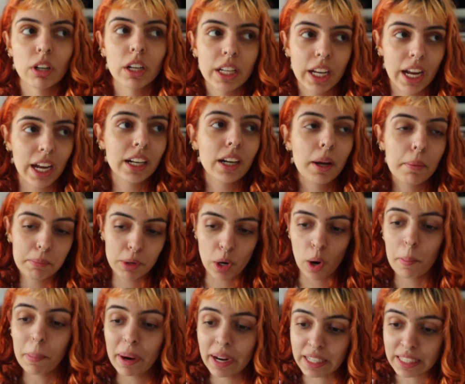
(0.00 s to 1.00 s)
again, I'm
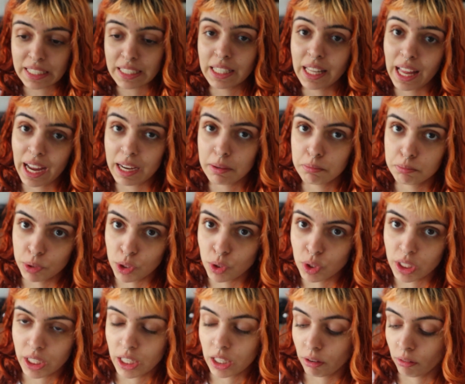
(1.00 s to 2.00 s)
going back into that
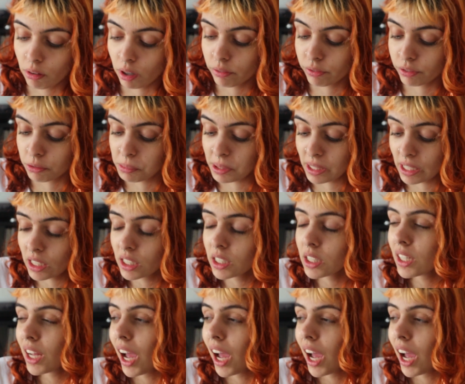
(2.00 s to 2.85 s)
music era for me.